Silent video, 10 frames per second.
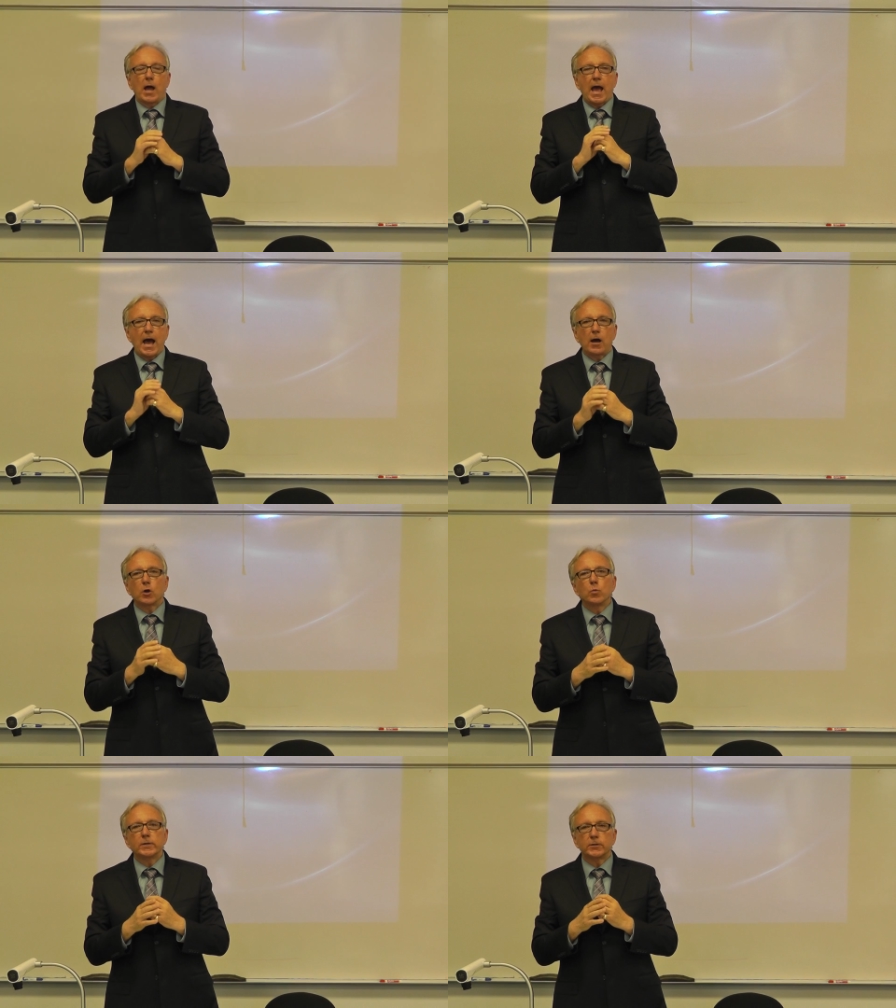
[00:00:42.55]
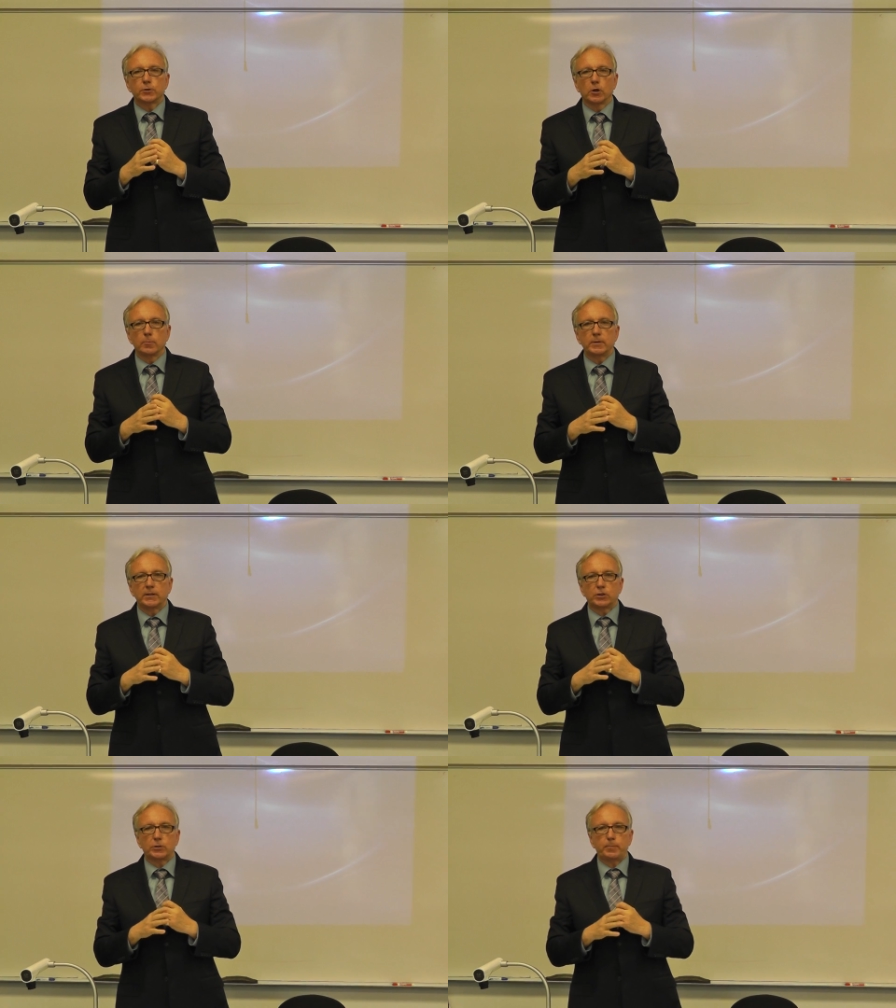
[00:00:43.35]
how can we determine
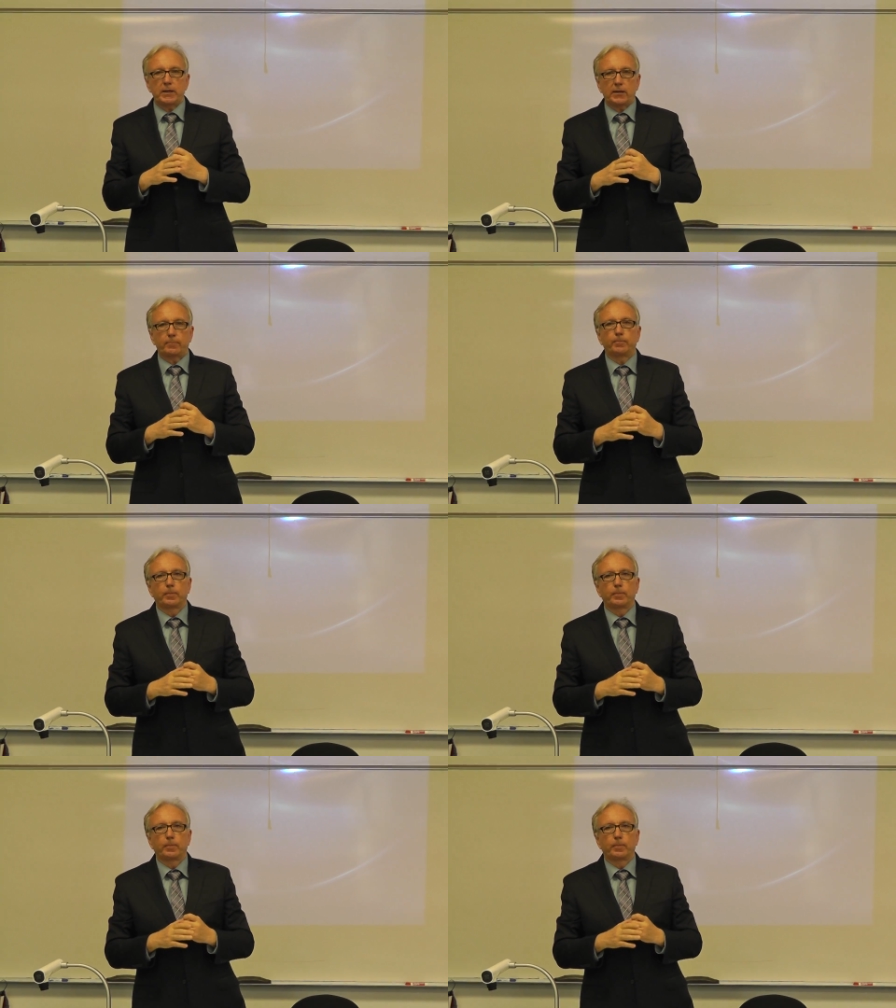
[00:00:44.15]
its speed?